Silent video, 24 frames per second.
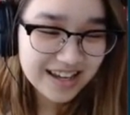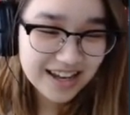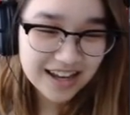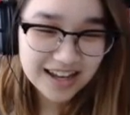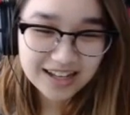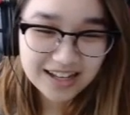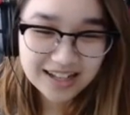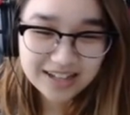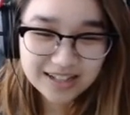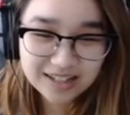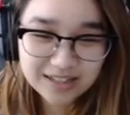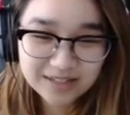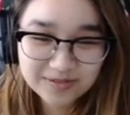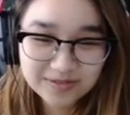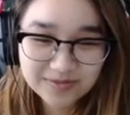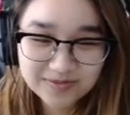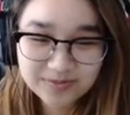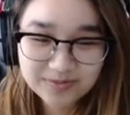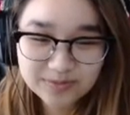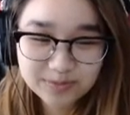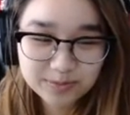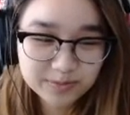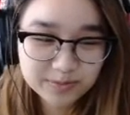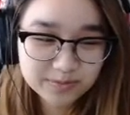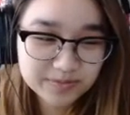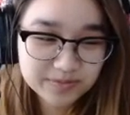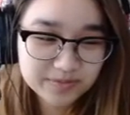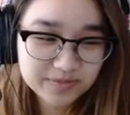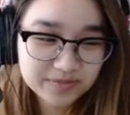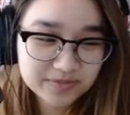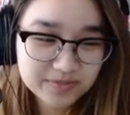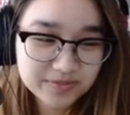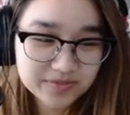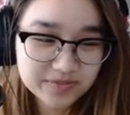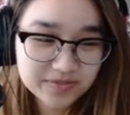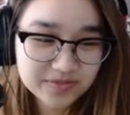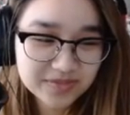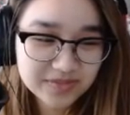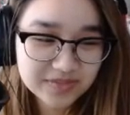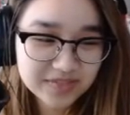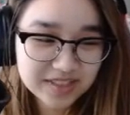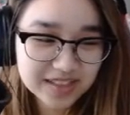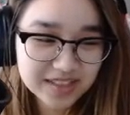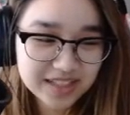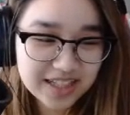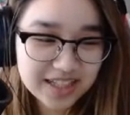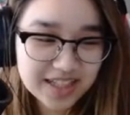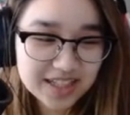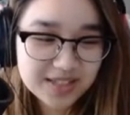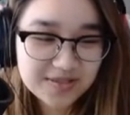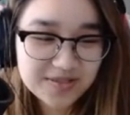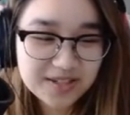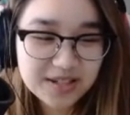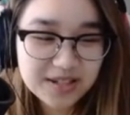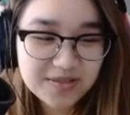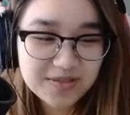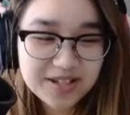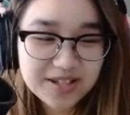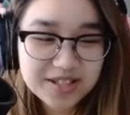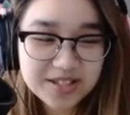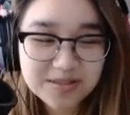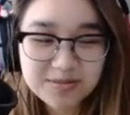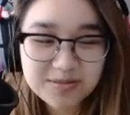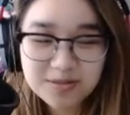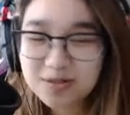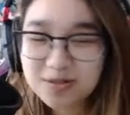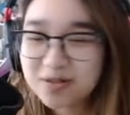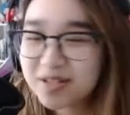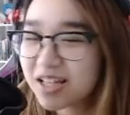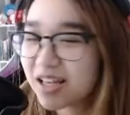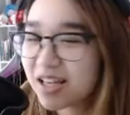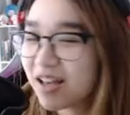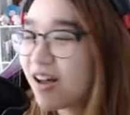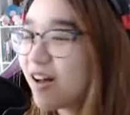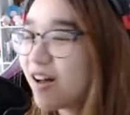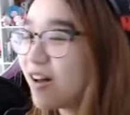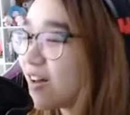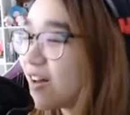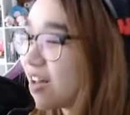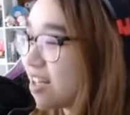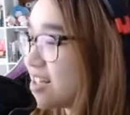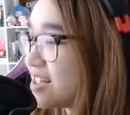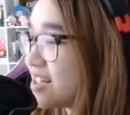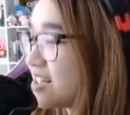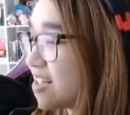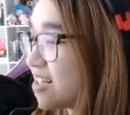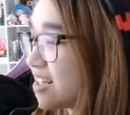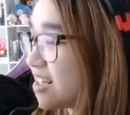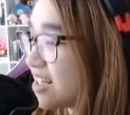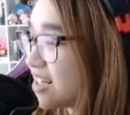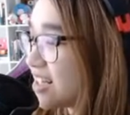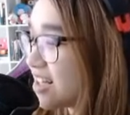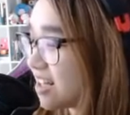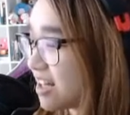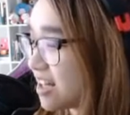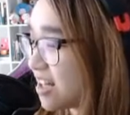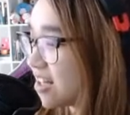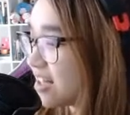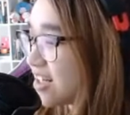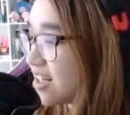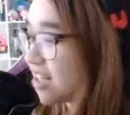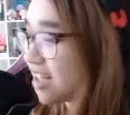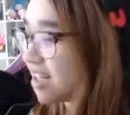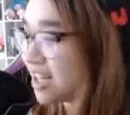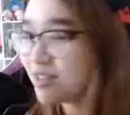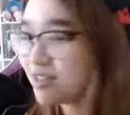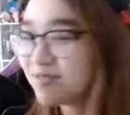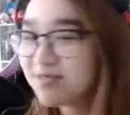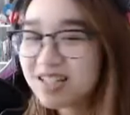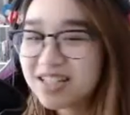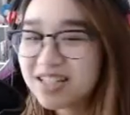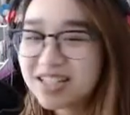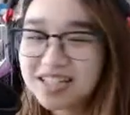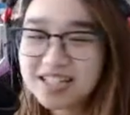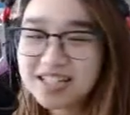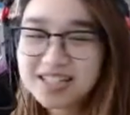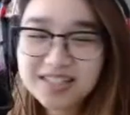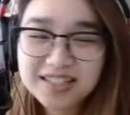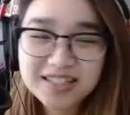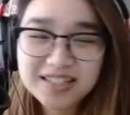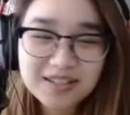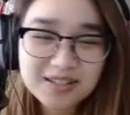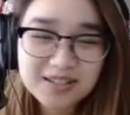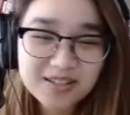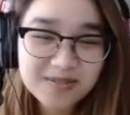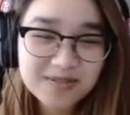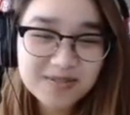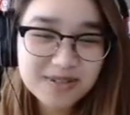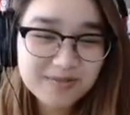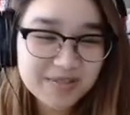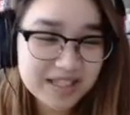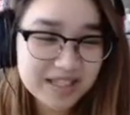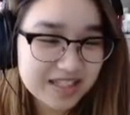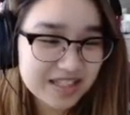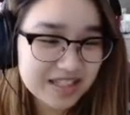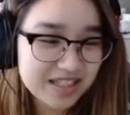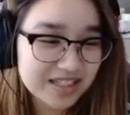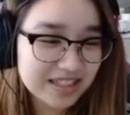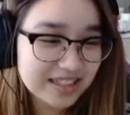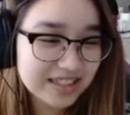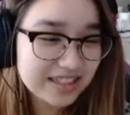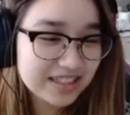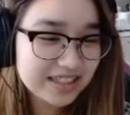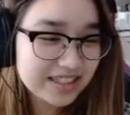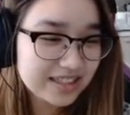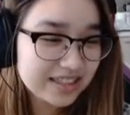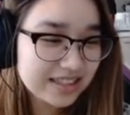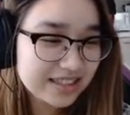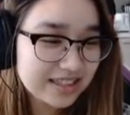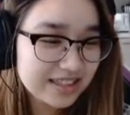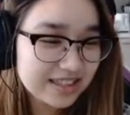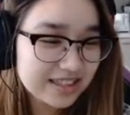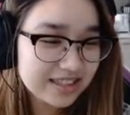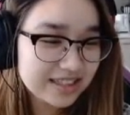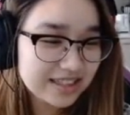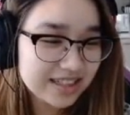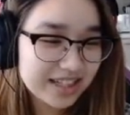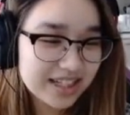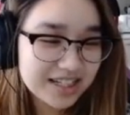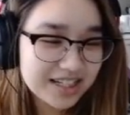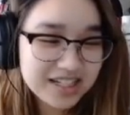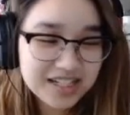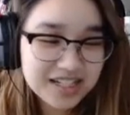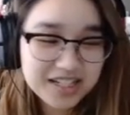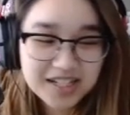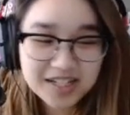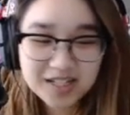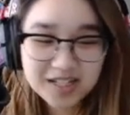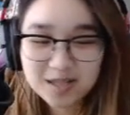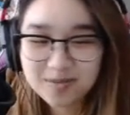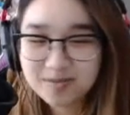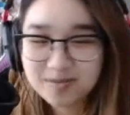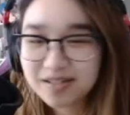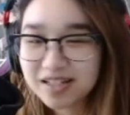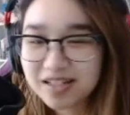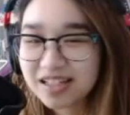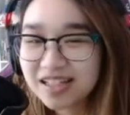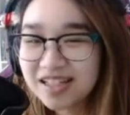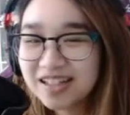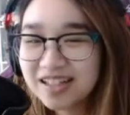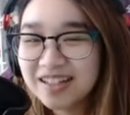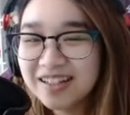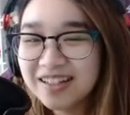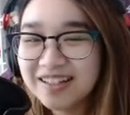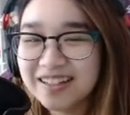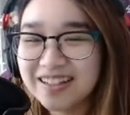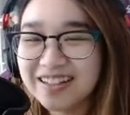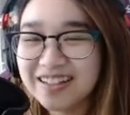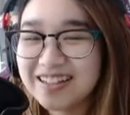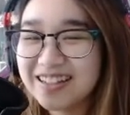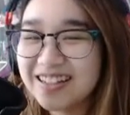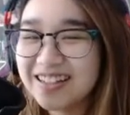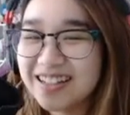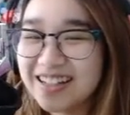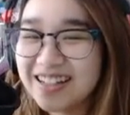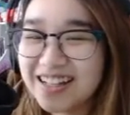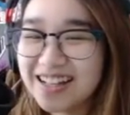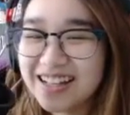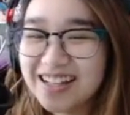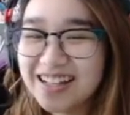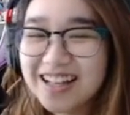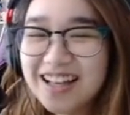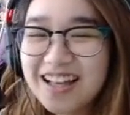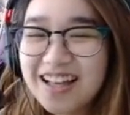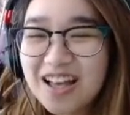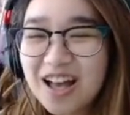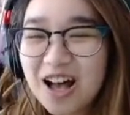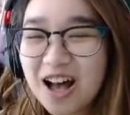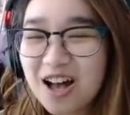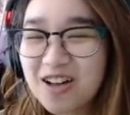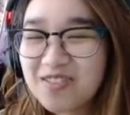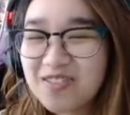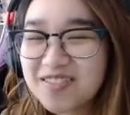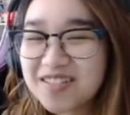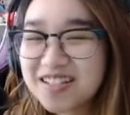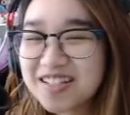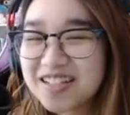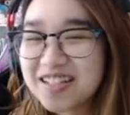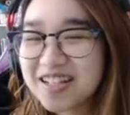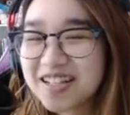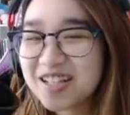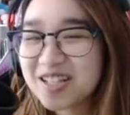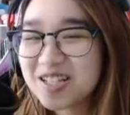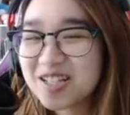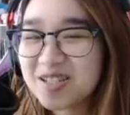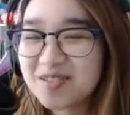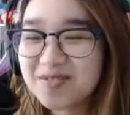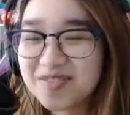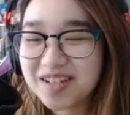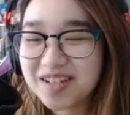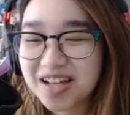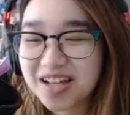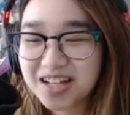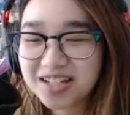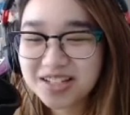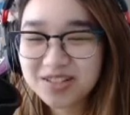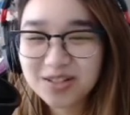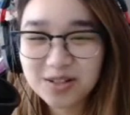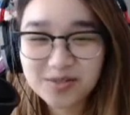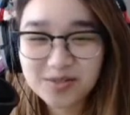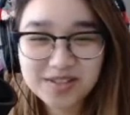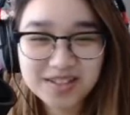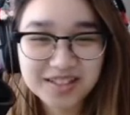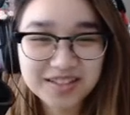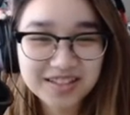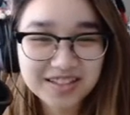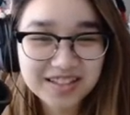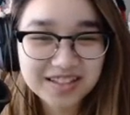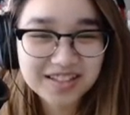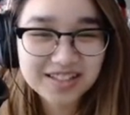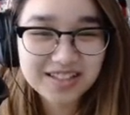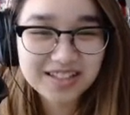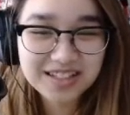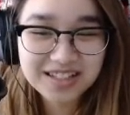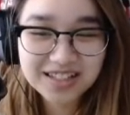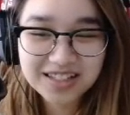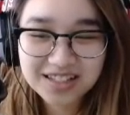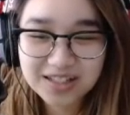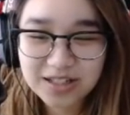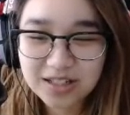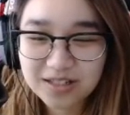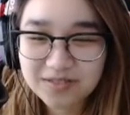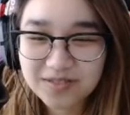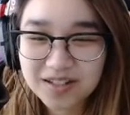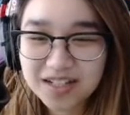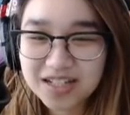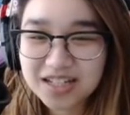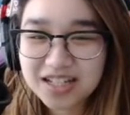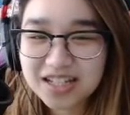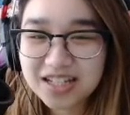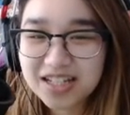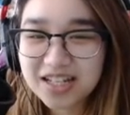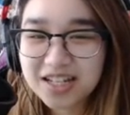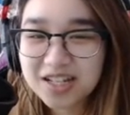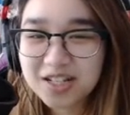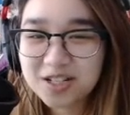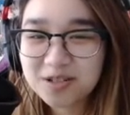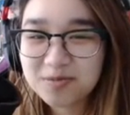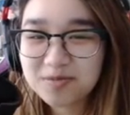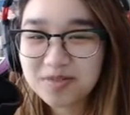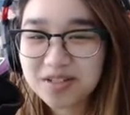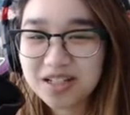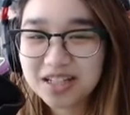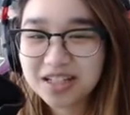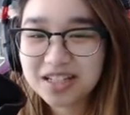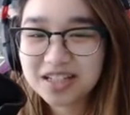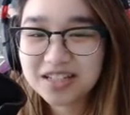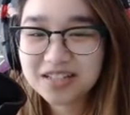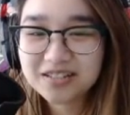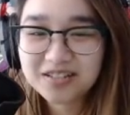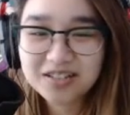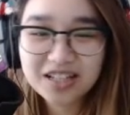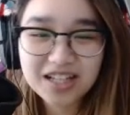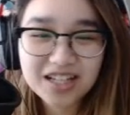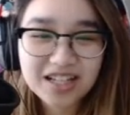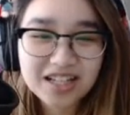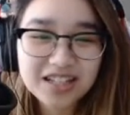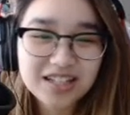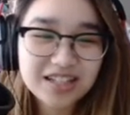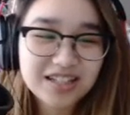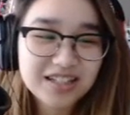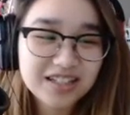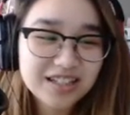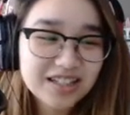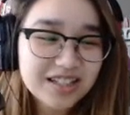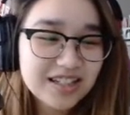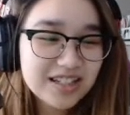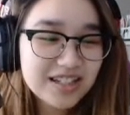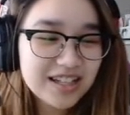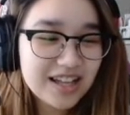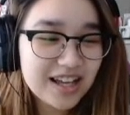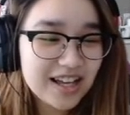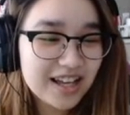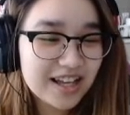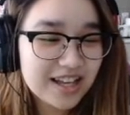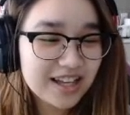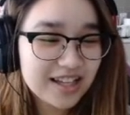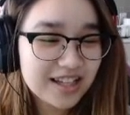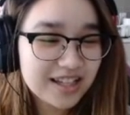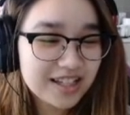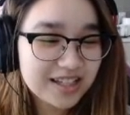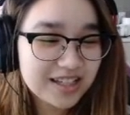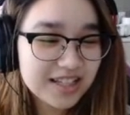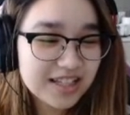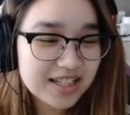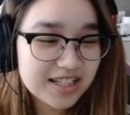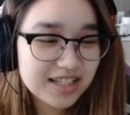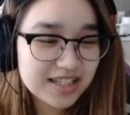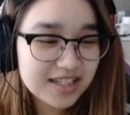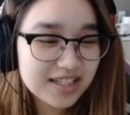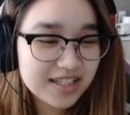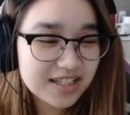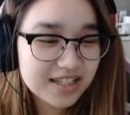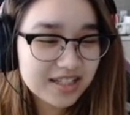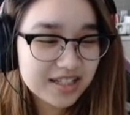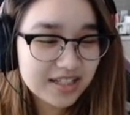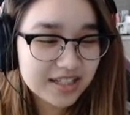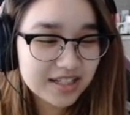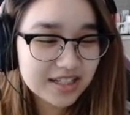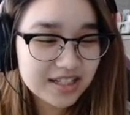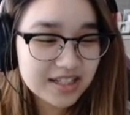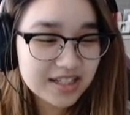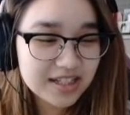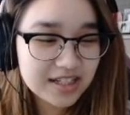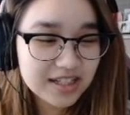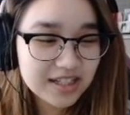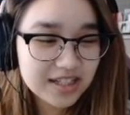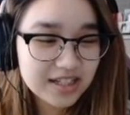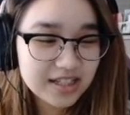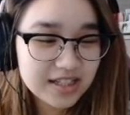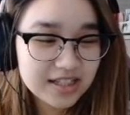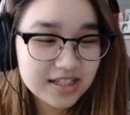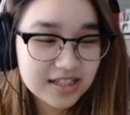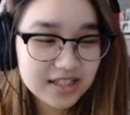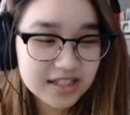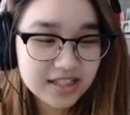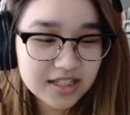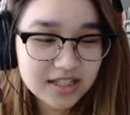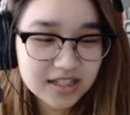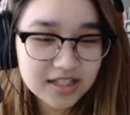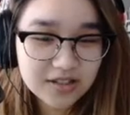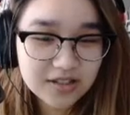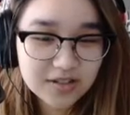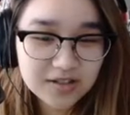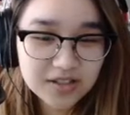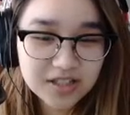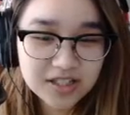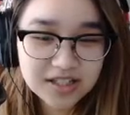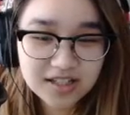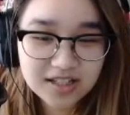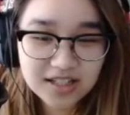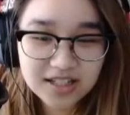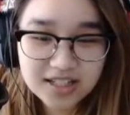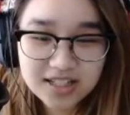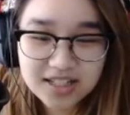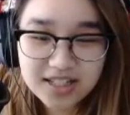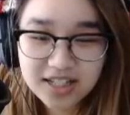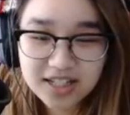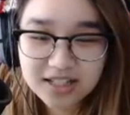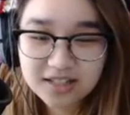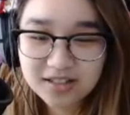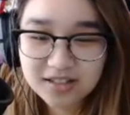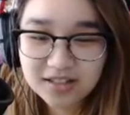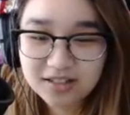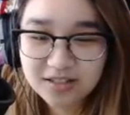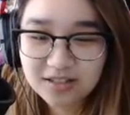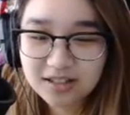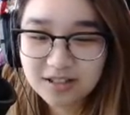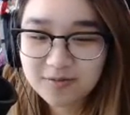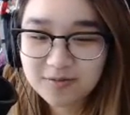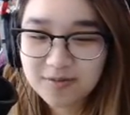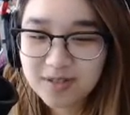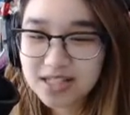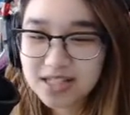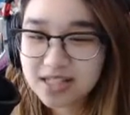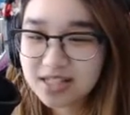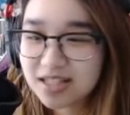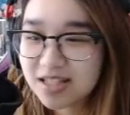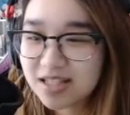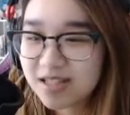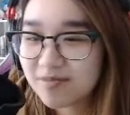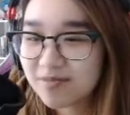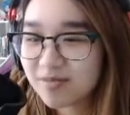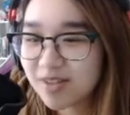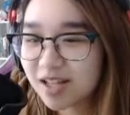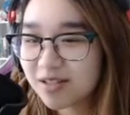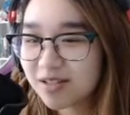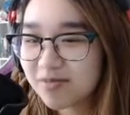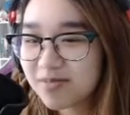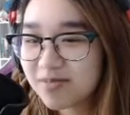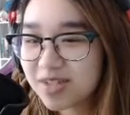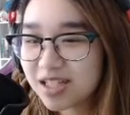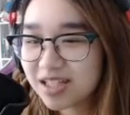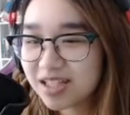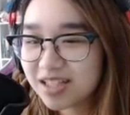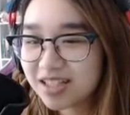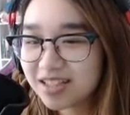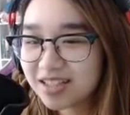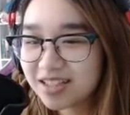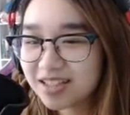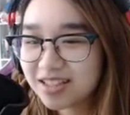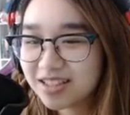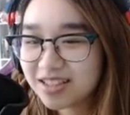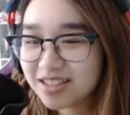um... That's why it wakes up quick. Oh, I see. Got it. I'm like, excuse me, mister. I need H P. I'm gonna need H I do have synthesis, so if I need H P, I can do that. Uh, let's see here. Didn't know the dots get turned off by sleep. I mean,